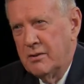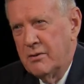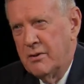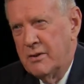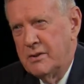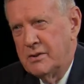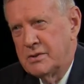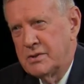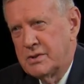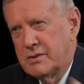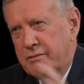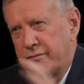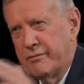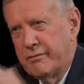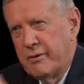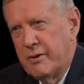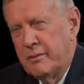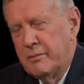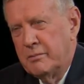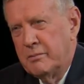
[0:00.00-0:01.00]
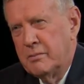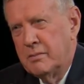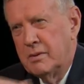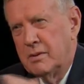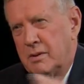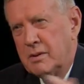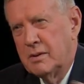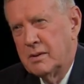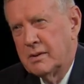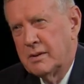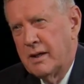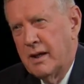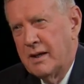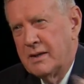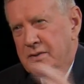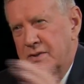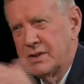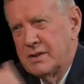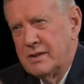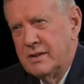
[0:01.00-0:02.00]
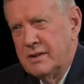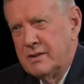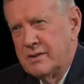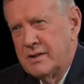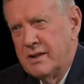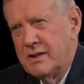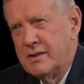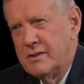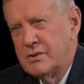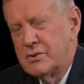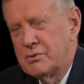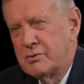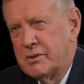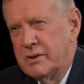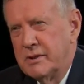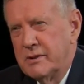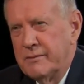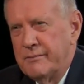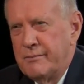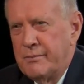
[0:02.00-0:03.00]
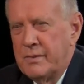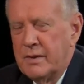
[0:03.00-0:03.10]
launched from Gaza into mm -hmm. Israel,